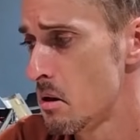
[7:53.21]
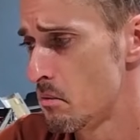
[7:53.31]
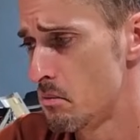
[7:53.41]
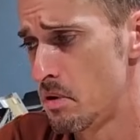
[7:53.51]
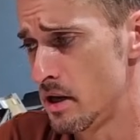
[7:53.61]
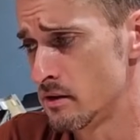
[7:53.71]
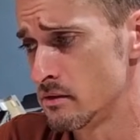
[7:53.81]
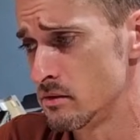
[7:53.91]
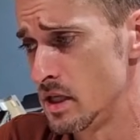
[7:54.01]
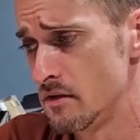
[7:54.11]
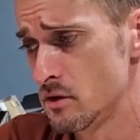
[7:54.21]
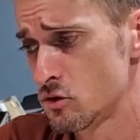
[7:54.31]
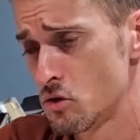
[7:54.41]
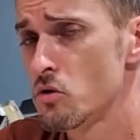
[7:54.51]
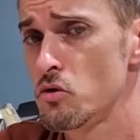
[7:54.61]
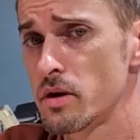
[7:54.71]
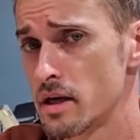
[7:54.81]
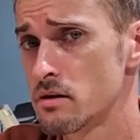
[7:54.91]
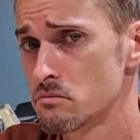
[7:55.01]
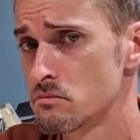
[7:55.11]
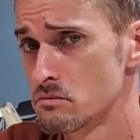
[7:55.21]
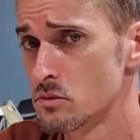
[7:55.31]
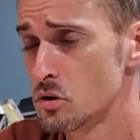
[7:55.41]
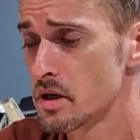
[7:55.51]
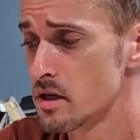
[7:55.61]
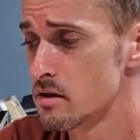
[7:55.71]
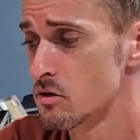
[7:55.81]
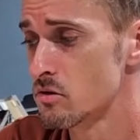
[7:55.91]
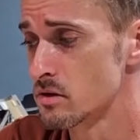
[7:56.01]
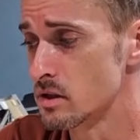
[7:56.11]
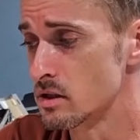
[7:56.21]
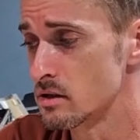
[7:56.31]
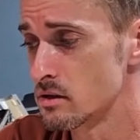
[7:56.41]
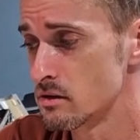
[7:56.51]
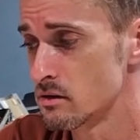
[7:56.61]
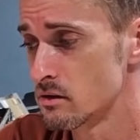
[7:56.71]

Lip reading: But even so, you can use this.